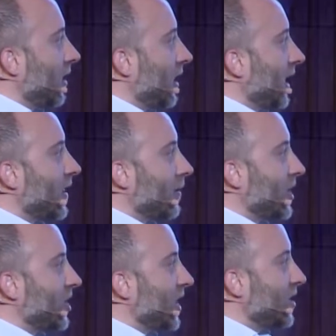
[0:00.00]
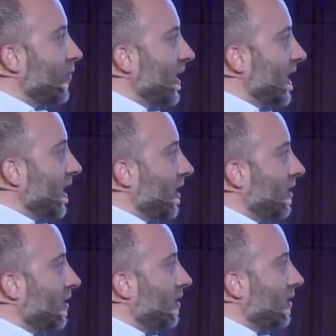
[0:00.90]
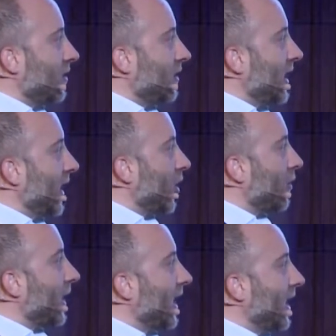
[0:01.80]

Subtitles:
and the machine is printing layer by